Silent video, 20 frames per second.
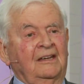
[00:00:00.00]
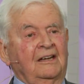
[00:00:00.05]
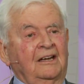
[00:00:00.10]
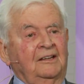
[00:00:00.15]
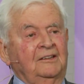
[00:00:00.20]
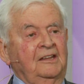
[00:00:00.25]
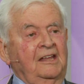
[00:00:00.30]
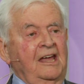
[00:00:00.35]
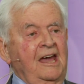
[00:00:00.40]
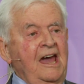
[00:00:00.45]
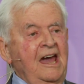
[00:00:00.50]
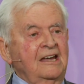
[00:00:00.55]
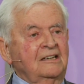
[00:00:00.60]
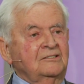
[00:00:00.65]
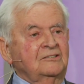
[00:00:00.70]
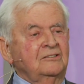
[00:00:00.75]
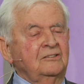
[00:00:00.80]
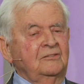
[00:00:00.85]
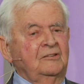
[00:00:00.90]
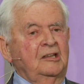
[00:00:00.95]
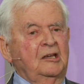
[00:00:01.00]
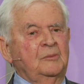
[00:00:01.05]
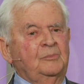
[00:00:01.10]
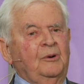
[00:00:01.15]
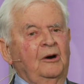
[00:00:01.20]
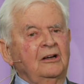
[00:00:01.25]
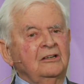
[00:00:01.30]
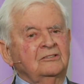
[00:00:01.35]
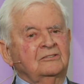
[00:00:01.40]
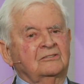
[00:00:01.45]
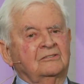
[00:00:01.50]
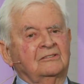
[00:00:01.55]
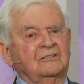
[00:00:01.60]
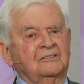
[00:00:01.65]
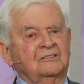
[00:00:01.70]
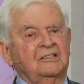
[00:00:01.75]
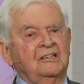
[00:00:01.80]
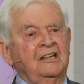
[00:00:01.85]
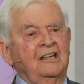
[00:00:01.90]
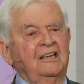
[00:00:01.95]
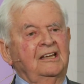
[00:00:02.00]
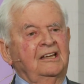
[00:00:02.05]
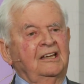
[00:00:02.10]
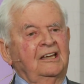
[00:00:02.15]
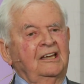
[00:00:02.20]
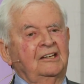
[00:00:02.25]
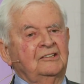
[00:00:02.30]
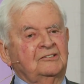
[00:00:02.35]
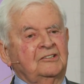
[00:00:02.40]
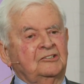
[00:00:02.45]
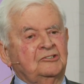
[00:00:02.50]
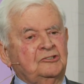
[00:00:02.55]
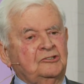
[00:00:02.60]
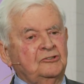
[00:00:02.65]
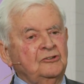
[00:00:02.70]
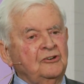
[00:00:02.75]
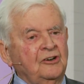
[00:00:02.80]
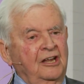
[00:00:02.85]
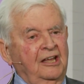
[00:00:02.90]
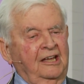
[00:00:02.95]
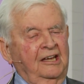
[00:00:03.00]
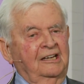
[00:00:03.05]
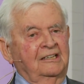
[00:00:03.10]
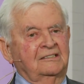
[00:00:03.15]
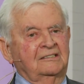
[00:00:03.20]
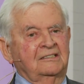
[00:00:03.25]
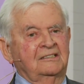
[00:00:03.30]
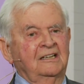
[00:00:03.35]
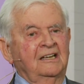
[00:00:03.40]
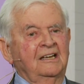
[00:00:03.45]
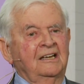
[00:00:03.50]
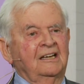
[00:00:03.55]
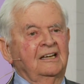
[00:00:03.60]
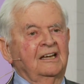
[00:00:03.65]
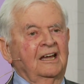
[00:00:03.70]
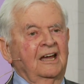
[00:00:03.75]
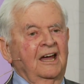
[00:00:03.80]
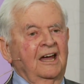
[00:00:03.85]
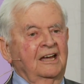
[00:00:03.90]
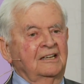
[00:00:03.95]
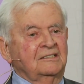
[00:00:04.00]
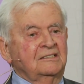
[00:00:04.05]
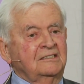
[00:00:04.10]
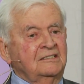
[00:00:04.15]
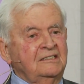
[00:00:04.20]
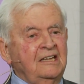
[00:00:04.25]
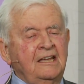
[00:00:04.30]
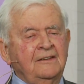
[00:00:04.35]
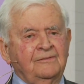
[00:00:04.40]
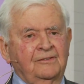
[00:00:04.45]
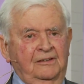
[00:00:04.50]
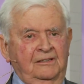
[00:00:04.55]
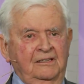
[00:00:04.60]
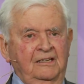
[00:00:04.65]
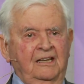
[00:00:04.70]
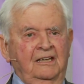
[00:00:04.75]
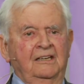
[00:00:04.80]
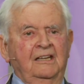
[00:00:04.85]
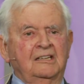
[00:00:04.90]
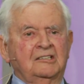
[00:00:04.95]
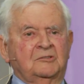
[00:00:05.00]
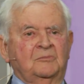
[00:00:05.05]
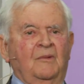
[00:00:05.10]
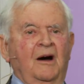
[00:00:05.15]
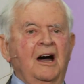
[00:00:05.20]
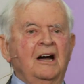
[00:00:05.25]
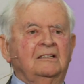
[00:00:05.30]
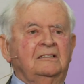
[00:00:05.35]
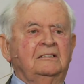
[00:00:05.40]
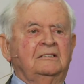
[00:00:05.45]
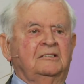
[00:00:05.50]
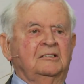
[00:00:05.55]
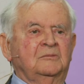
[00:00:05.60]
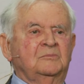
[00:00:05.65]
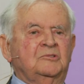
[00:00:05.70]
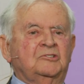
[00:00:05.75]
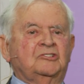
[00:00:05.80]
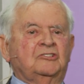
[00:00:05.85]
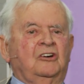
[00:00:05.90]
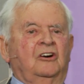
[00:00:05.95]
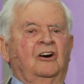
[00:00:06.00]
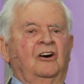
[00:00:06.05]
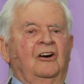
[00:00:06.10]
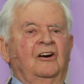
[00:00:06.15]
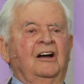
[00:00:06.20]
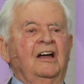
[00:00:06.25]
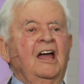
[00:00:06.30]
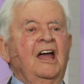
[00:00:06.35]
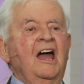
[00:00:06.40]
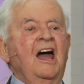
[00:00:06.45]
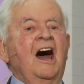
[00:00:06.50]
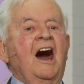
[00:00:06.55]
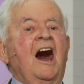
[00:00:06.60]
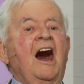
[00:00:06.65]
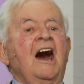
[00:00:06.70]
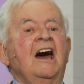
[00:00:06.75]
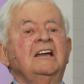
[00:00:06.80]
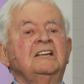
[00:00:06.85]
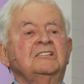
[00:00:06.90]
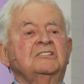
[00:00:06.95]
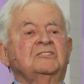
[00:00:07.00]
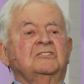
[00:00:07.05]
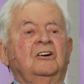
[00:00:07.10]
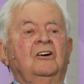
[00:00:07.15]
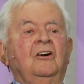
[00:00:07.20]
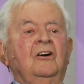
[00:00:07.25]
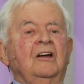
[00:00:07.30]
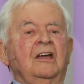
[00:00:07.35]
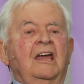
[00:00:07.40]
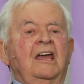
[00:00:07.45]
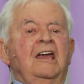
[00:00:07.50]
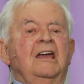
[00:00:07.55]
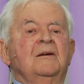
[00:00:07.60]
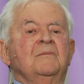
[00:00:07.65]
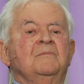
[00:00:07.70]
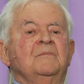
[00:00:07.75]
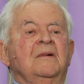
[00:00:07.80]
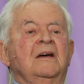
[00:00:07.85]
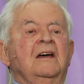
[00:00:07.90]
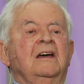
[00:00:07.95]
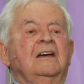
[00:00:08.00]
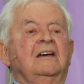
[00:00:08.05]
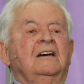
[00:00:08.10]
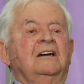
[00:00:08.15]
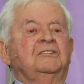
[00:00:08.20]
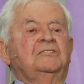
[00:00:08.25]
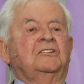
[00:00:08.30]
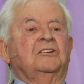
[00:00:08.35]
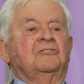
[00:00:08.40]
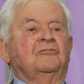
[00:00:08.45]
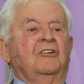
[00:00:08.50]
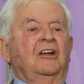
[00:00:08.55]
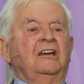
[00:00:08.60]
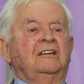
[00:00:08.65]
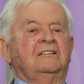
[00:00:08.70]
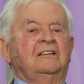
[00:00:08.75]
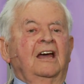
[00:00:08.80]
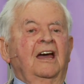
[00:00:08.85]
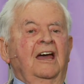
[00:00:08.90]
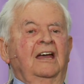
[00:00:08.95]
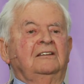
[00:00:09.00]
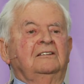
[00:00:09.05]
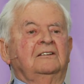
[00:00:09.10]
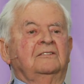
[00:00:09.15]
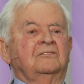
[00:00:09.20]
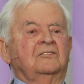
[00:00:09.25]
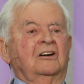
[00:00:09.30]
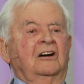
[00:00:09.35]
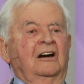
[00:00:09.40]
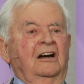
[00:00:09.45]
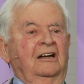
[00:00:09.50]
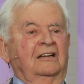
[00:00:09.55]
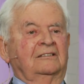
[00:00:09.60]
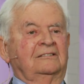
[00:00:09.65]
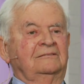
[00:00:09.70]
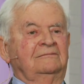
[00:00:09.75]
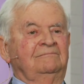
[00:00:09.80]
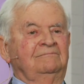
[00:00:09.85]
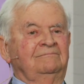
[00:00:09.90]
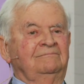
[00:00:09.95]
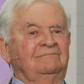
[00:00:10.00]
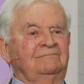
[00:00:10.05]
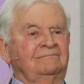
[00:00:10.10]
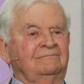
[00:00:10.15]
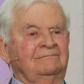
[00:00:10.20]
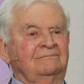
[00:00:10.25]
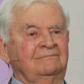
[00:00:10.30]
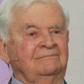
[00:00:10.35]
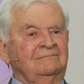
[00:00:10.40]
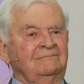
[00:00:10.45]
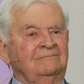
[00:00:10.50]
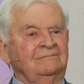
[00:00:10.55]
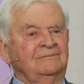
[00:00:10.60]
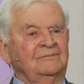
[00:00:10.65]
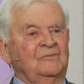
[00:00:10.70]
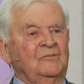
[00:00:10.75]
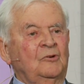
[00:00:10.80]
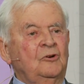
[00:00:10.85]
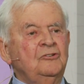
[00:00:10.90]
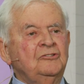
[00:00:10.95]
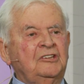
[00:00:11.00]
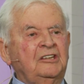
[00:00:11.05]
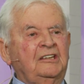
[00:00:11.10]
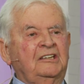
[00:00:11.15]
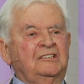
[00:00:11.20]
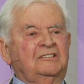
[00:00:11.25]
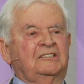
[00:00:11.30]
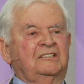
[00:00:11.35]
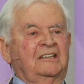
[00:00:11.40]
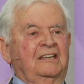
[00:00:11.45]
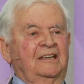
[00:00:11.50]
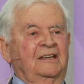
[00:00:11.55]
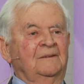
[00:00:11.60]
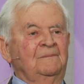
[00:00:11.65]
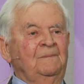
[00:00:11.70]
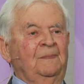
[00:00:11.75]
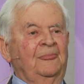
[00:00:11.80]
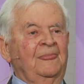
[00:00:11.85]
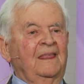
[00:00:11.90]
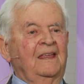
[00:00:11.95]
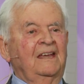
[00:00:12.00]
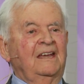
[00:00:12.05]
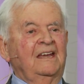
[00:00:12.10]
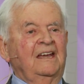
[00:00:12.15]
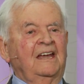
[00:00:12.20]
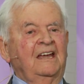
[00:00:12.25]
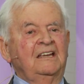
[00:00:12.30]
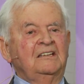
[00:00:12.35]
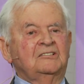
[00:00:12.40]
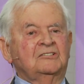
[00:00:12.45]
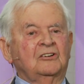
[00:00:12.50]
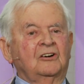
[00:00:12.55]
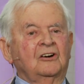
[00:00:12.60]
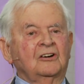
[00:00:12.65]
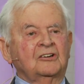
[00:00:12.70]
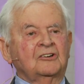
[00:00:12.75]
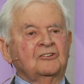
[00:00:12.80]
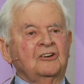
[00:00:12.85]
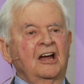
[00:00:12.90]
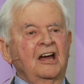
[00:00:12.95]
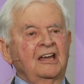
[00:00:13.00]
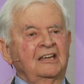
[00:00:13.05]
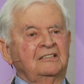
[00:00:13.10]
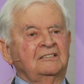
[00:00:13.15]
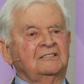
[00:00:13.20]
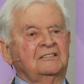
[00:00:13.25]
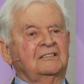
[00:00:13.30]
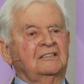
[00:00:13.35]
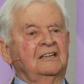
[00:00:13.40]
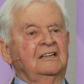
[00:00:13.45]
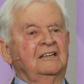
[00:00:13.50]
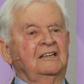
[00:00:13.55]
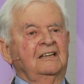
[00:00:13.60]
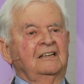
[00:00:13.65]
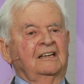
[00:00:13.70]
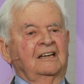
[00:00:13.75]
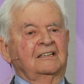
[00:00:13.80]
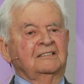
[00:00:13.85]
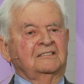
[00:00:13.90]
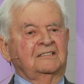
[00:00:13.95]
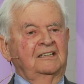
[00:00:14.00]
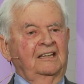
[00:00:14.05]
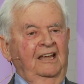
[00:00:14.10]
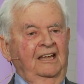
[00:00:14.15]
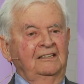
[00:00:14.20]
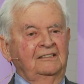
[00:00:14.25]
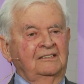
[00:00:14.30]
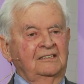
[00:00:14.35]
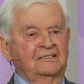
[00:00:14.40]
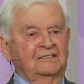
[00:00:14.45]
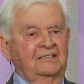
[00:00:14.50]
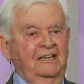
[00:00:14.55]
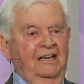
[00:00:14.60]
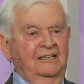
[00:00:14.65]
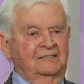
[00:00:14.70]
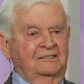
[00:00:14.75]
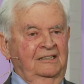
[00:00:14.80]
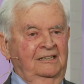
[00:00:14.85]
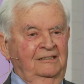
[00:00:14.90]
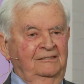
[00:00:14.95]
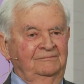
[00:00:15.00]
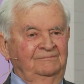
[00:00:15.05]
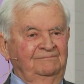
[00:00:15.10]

And the Acts of the Apostles is assuring us, as Stephen in his martyrdom saw, I saw him at the right hand of God. Who did he see? He saw Christ as the intercessor.